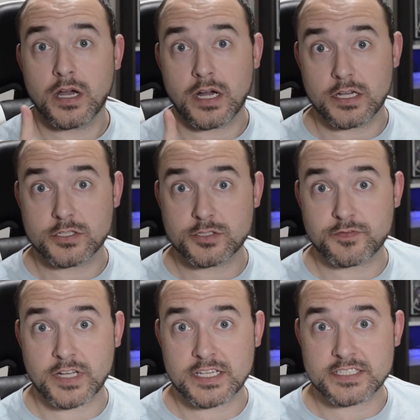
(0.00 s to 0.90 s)
I also
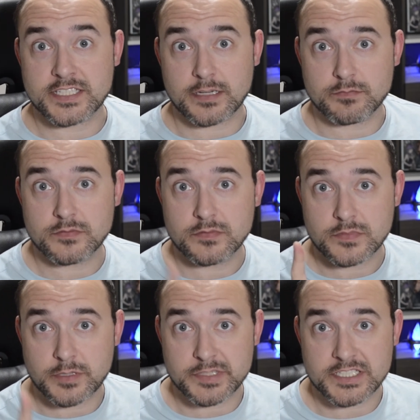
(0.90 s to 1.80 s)
forgot a step.
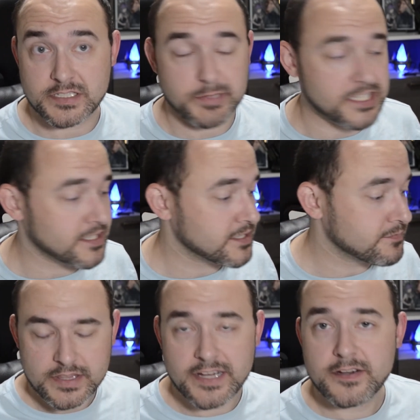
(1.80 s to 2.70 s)
Let me tell you about this.
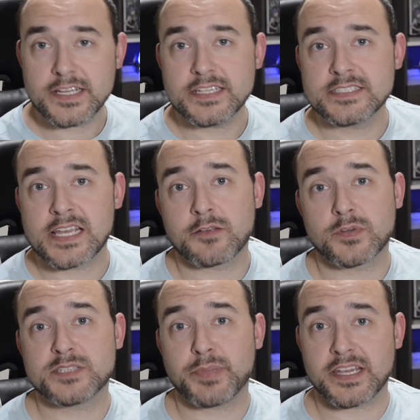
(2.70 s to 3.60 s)
There is a
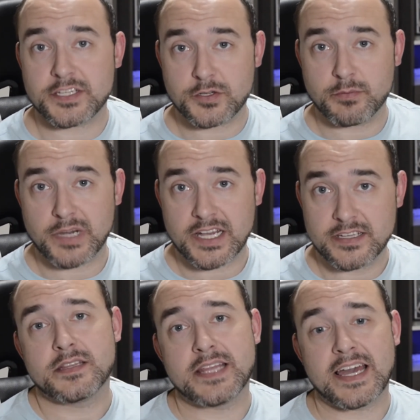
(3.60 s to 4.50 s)
wristband you can buy
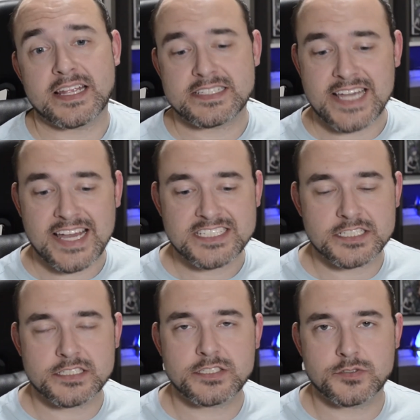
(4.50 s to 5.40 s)
that
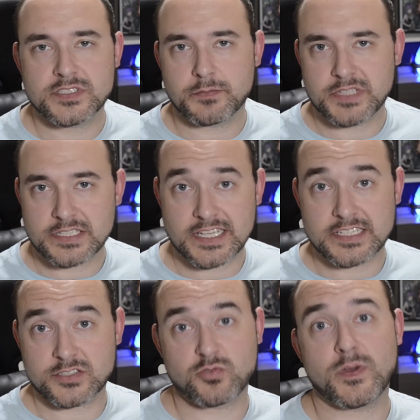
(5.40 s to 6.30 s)
attaches to something that
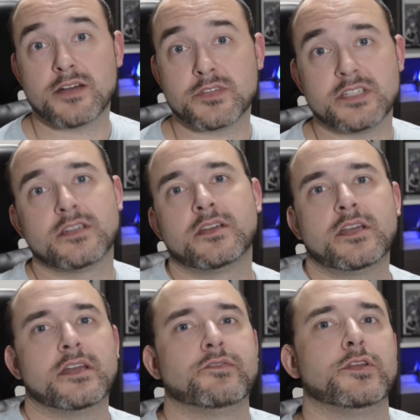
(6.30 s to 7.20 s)
is grounded.
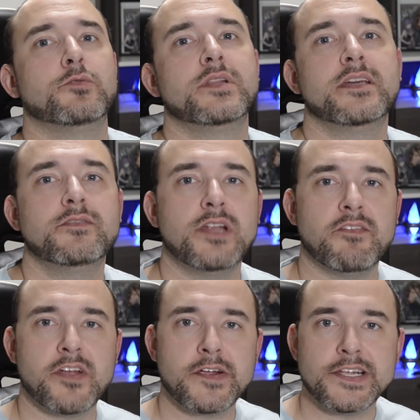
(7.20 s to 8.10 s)
If you live in a
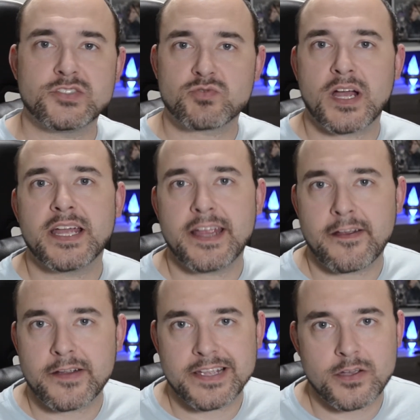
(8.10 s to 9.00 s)
very dry
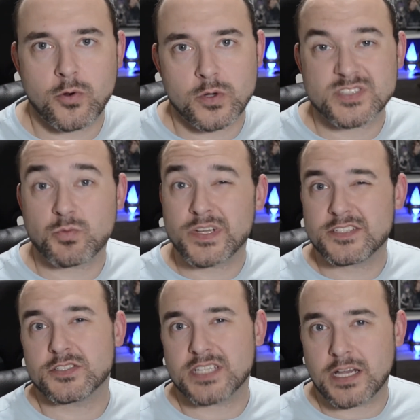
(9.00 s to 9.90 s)
area or it's
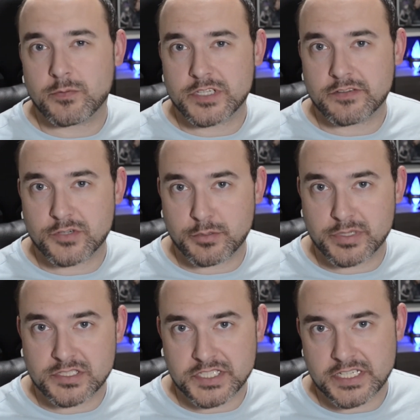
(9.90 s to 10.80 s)
winter time whenever you're
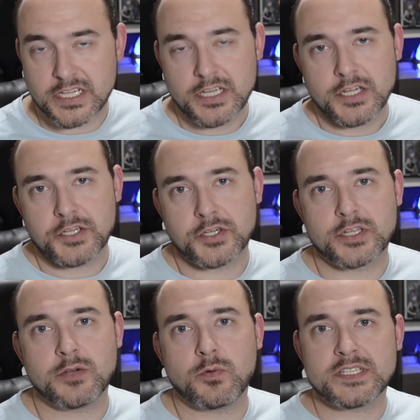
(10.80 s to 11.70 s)
building, you're
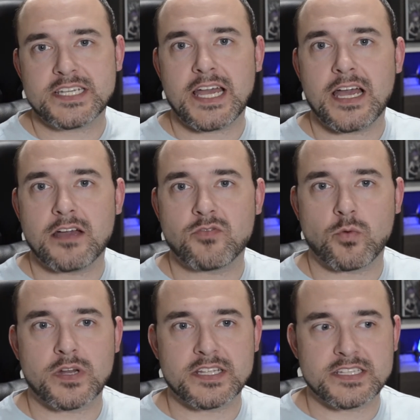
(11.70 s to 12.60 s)
gonna want to have
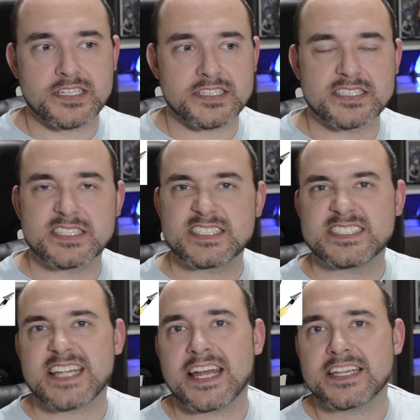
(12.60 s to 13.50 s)
one of these
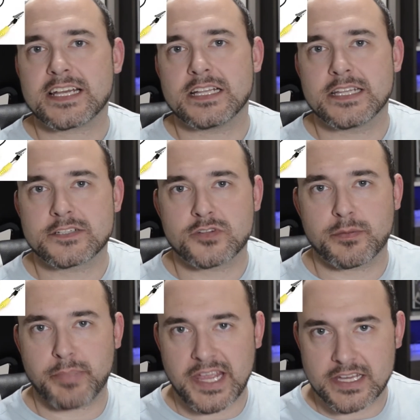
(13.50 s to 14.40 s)
static
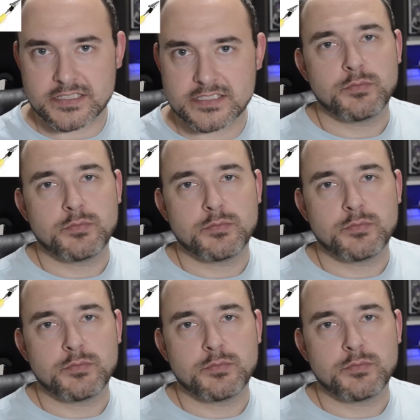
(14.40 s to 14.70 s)
electric bands.